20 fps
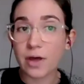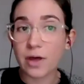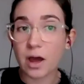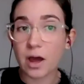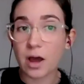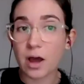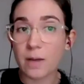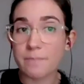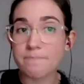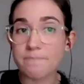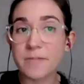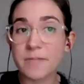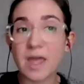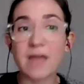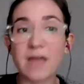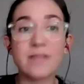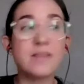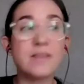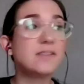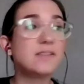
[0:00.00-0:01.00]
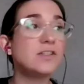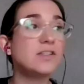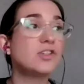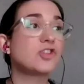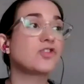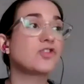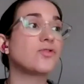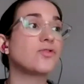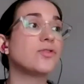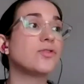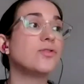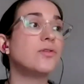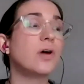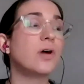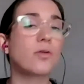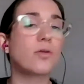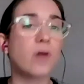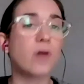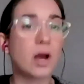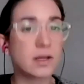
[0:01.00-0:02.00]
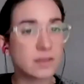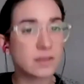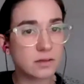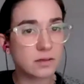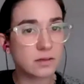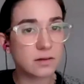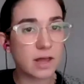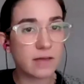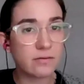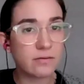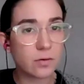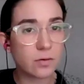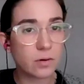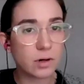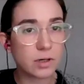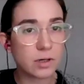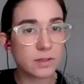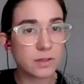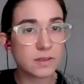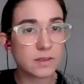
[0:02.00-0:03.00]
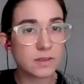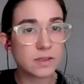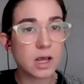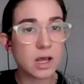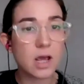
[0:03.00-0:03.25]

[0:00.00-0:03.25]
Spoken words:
And this is true across the life course,